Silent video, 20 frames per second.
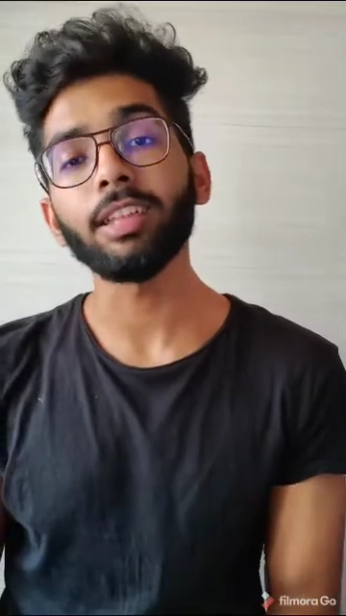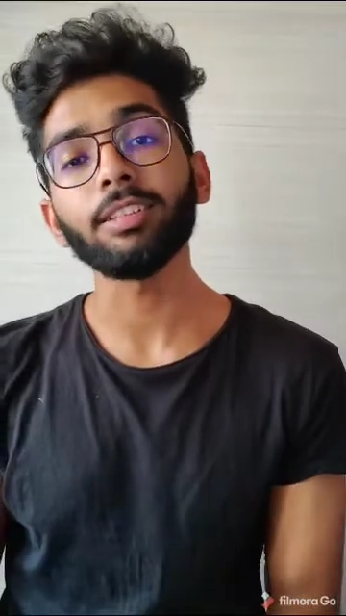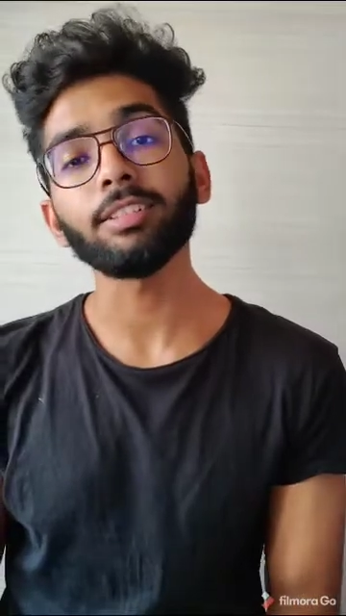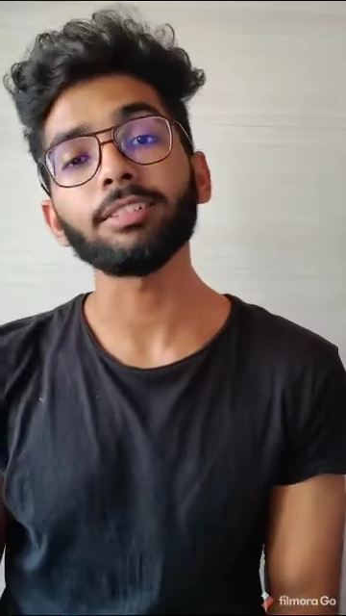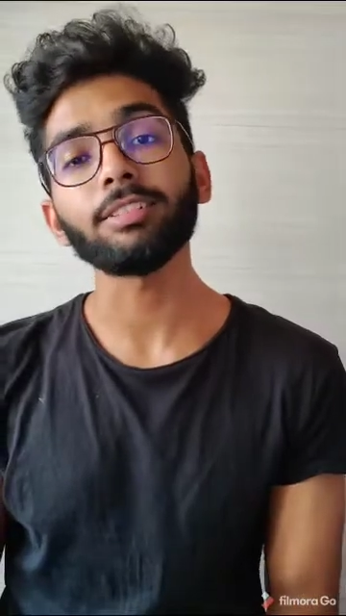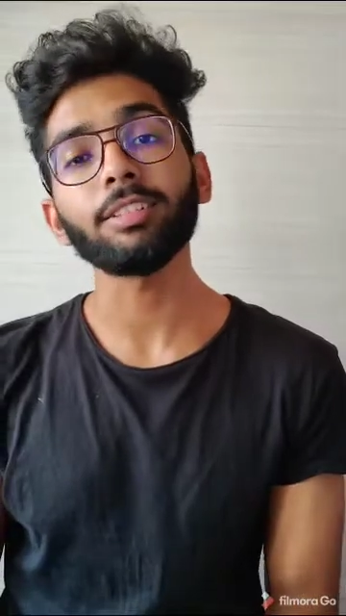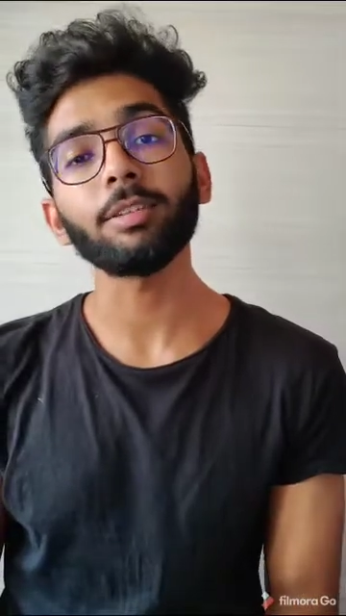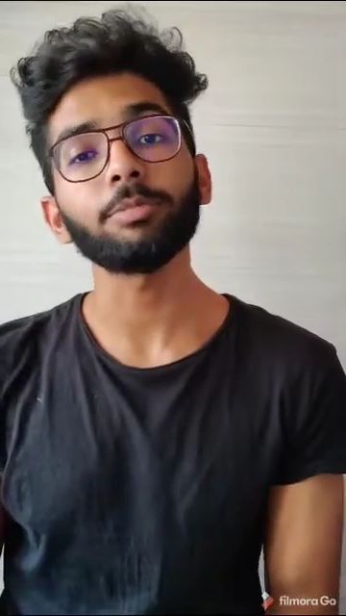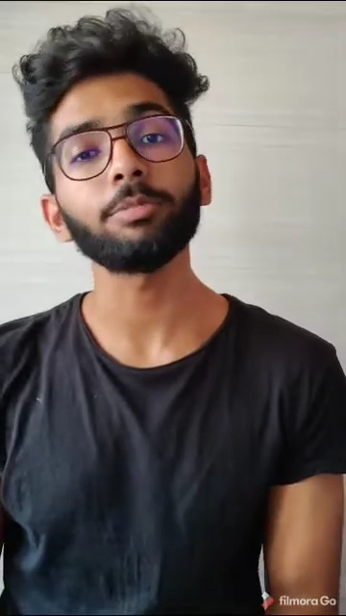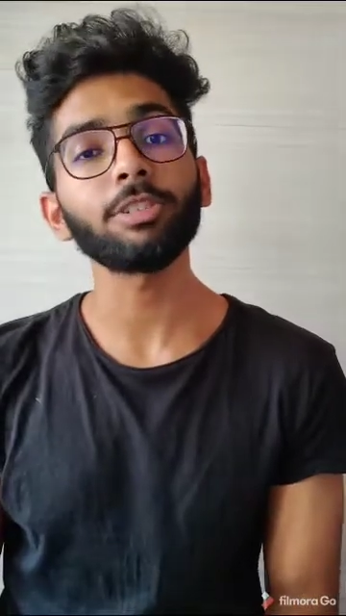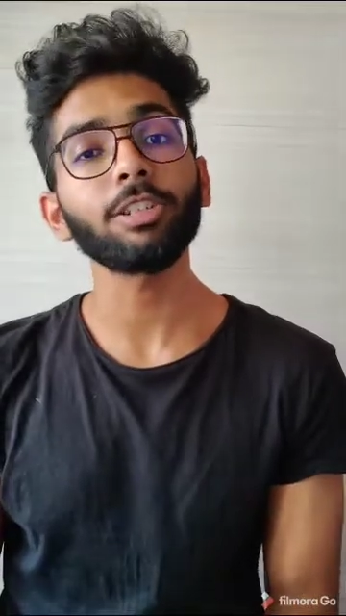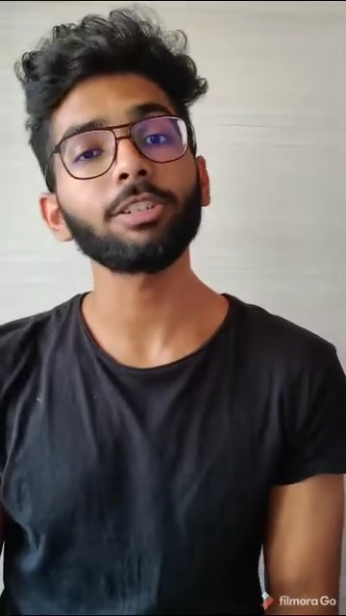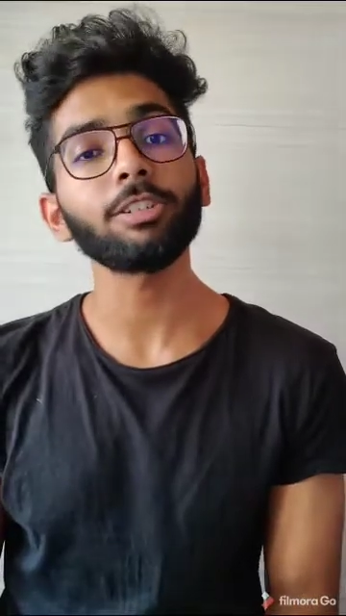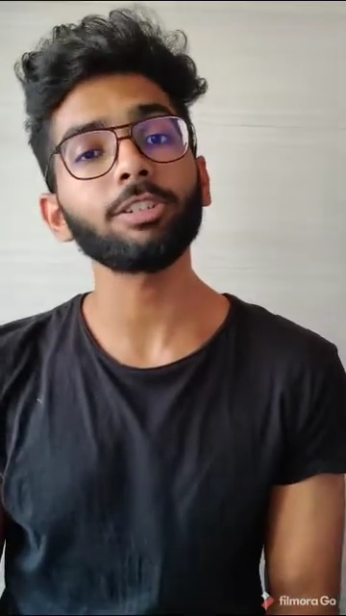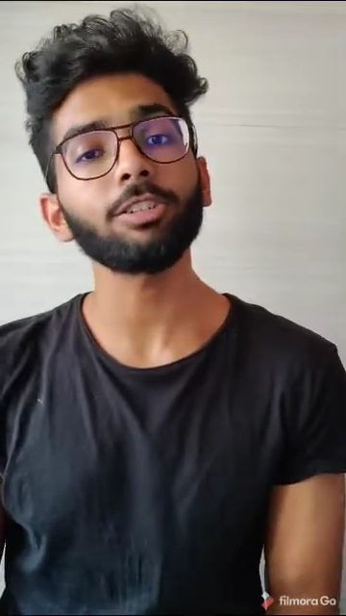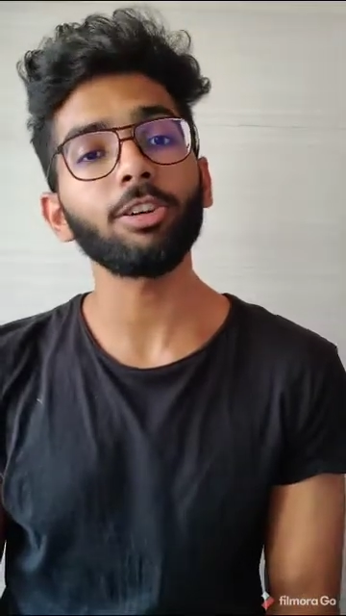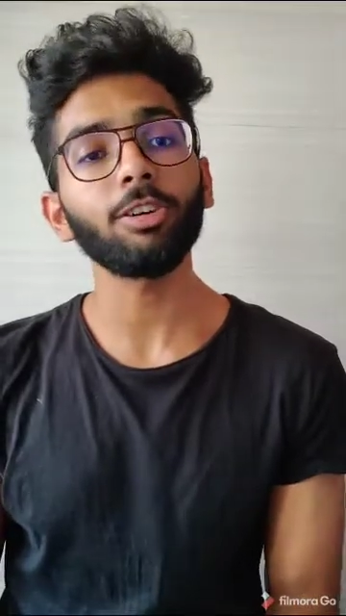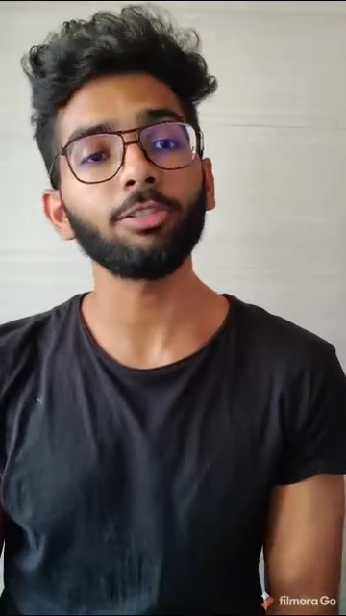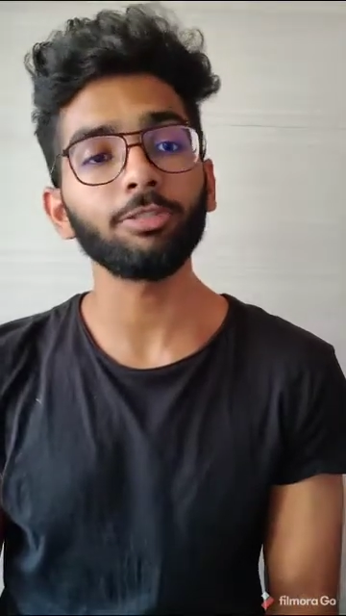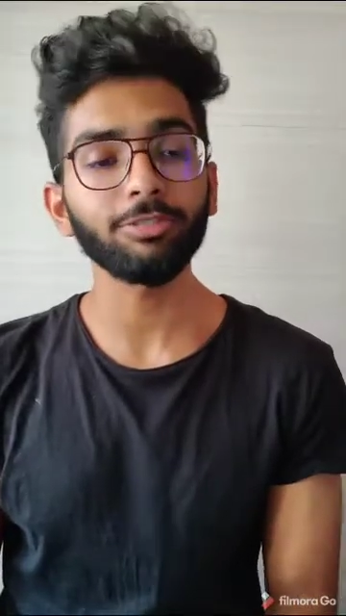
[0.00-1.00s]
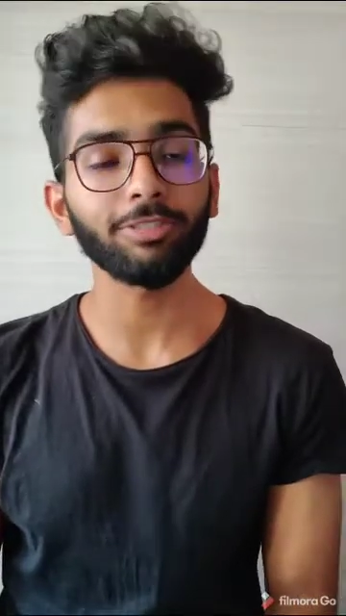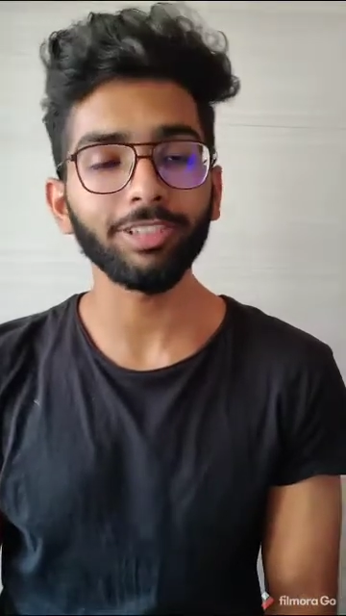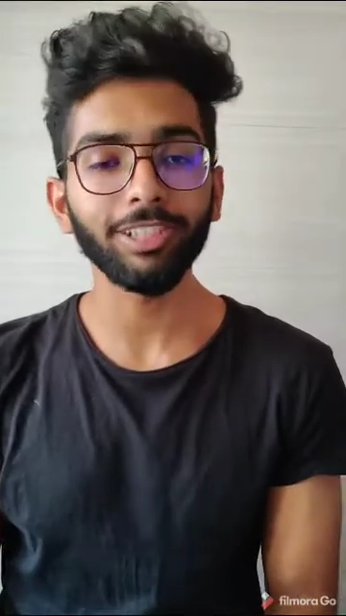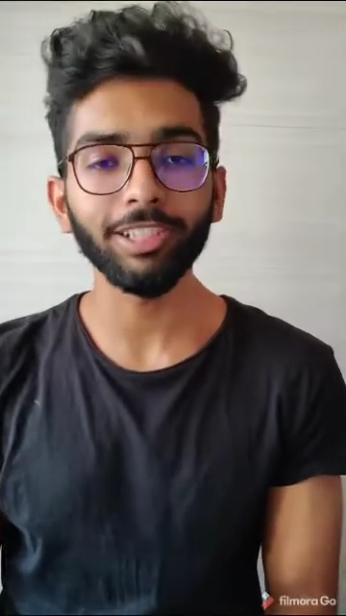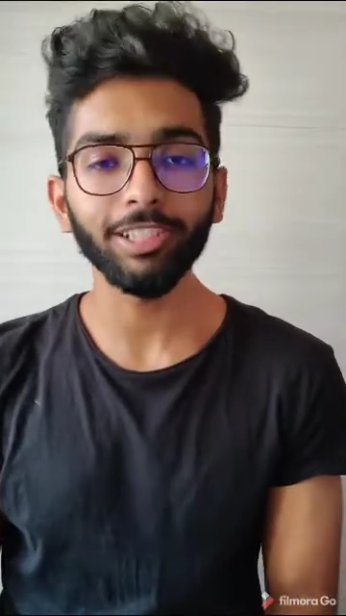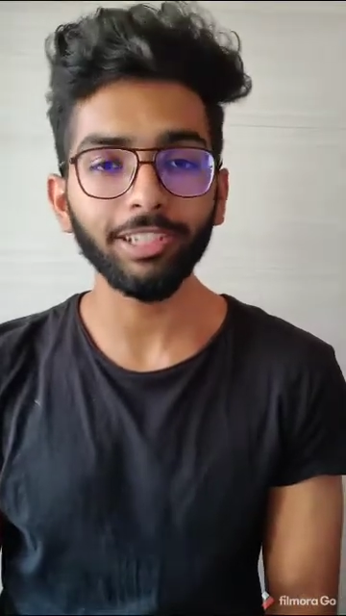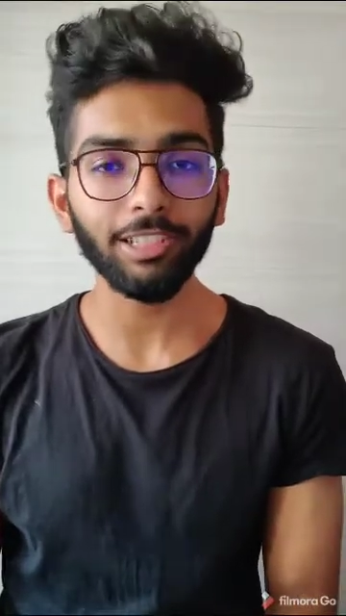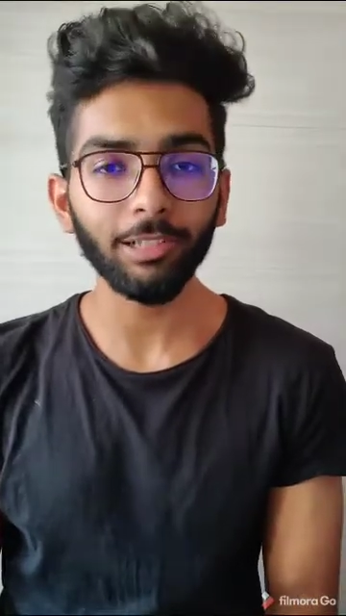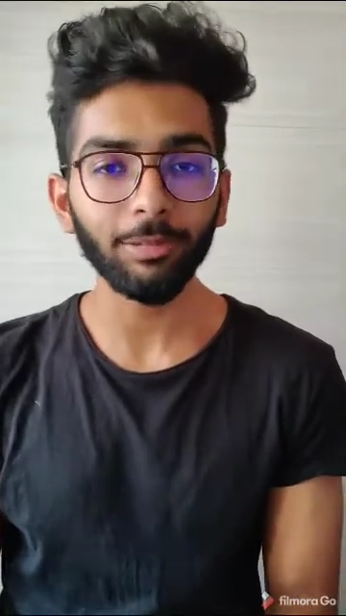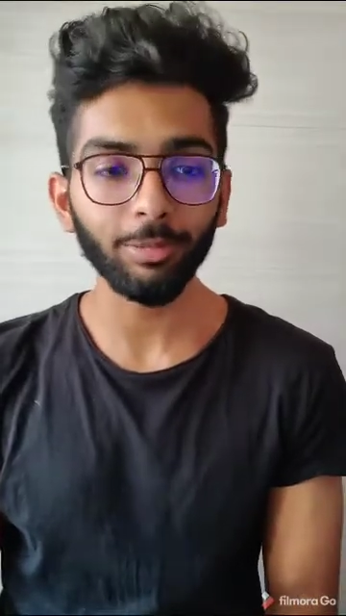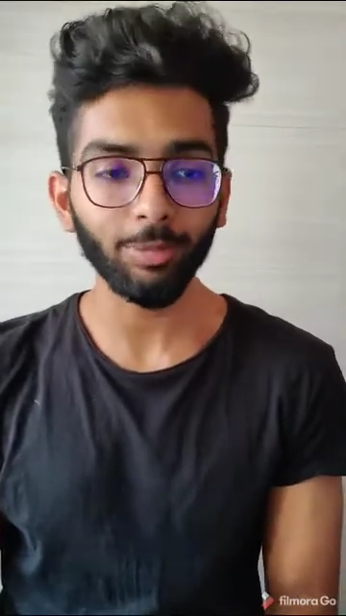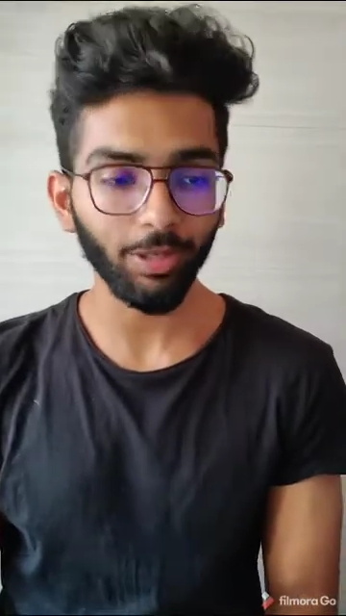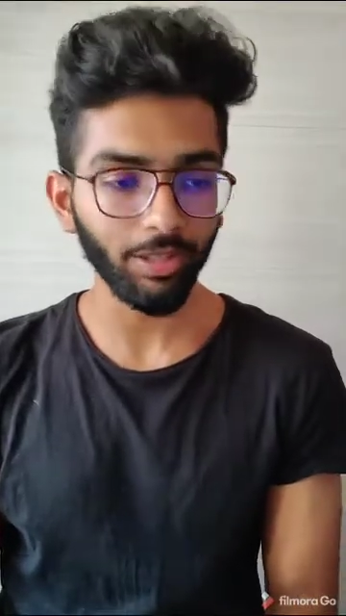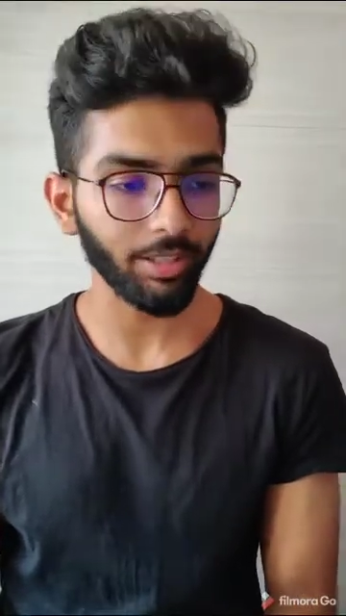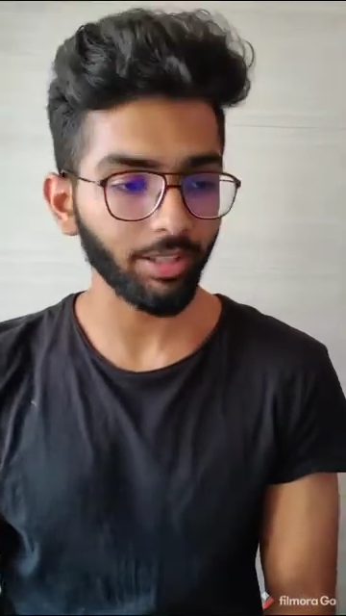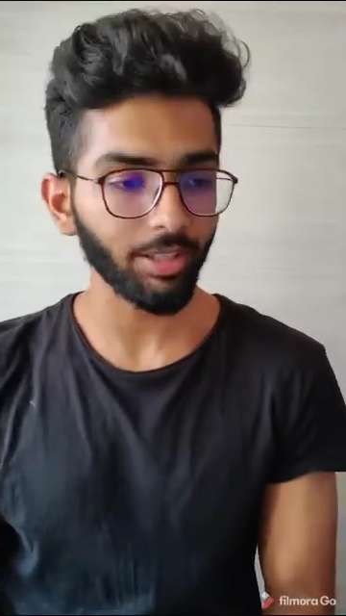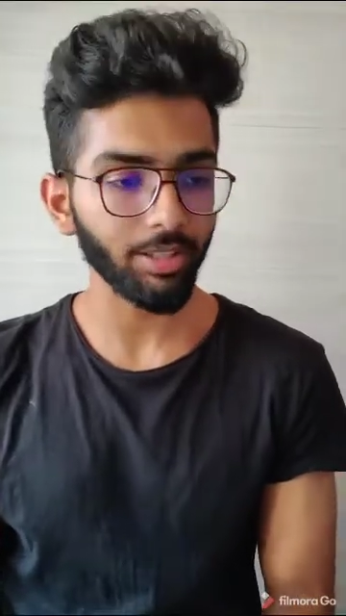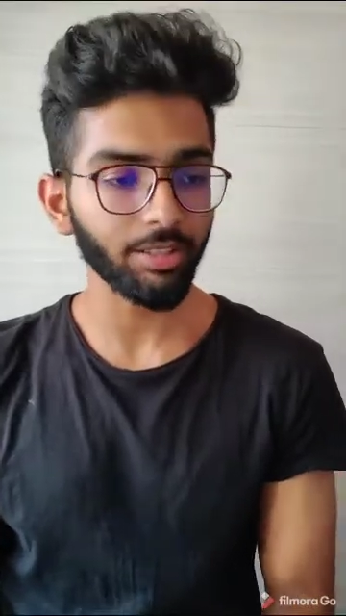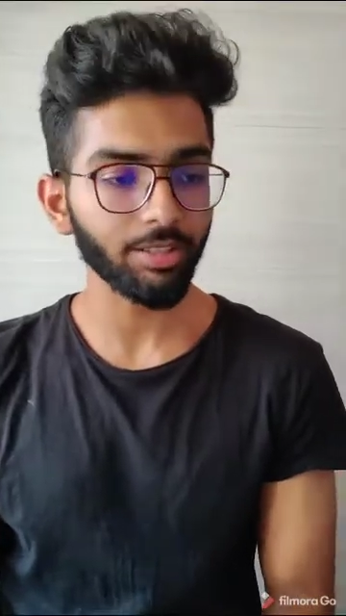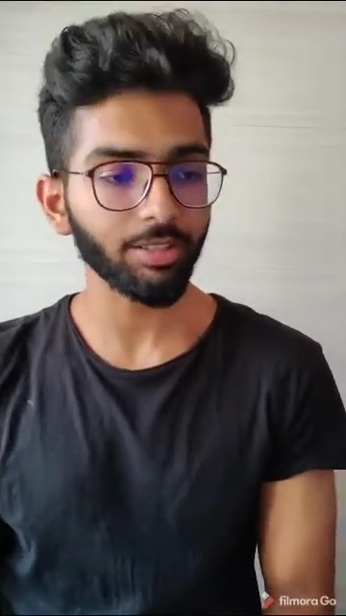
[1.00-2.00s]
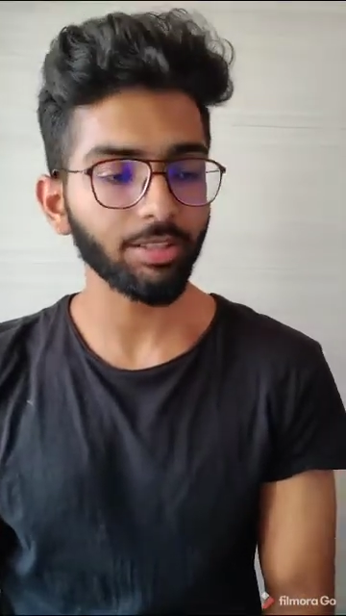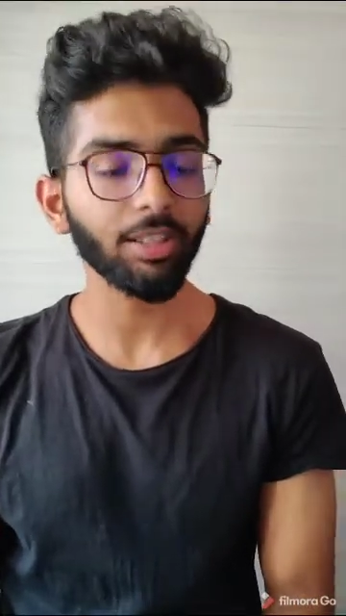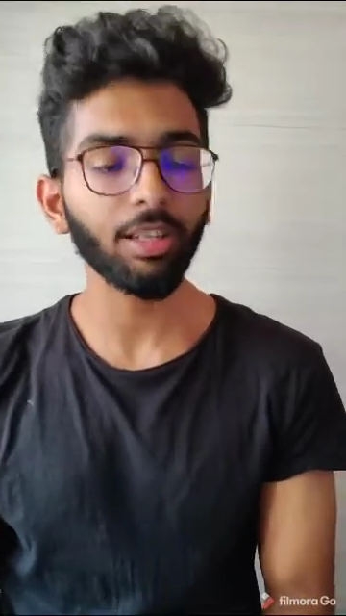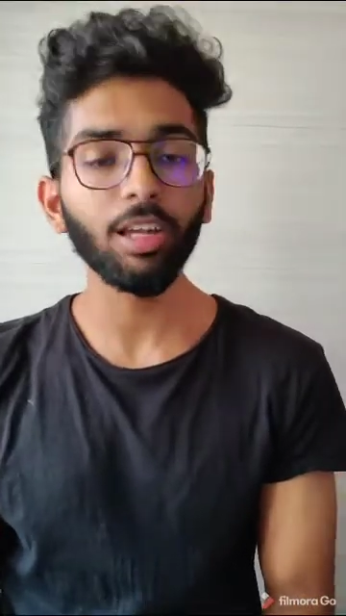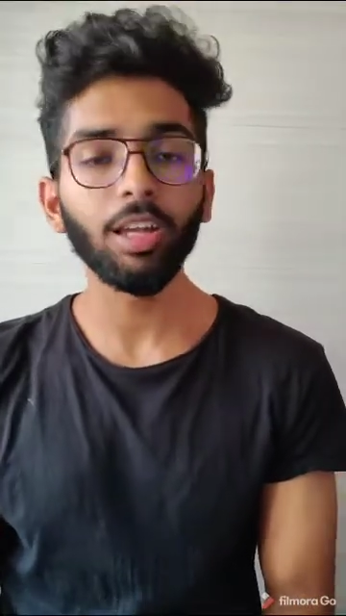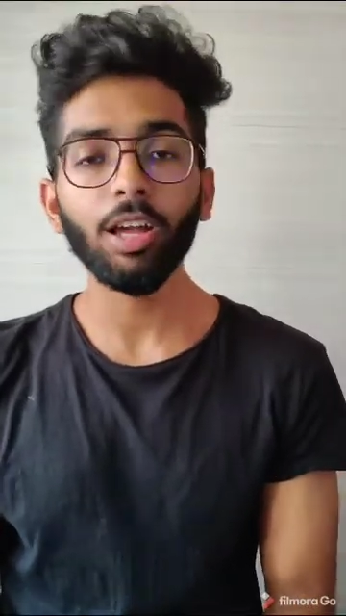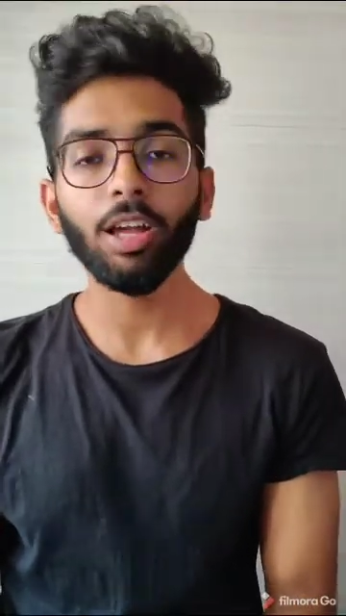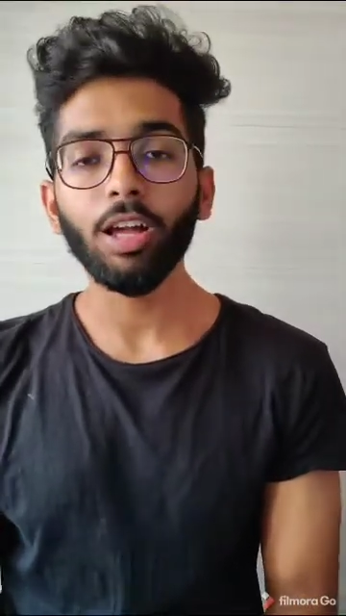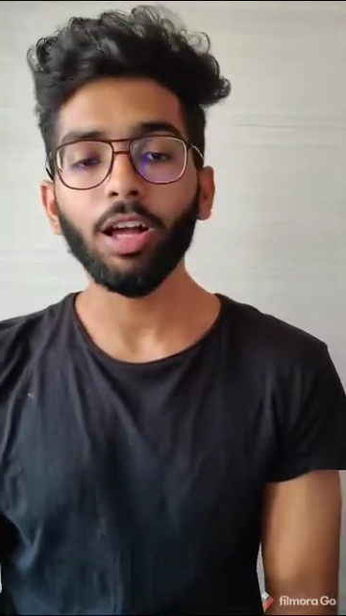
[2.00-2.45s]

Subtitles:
and subject of Clinical Practice.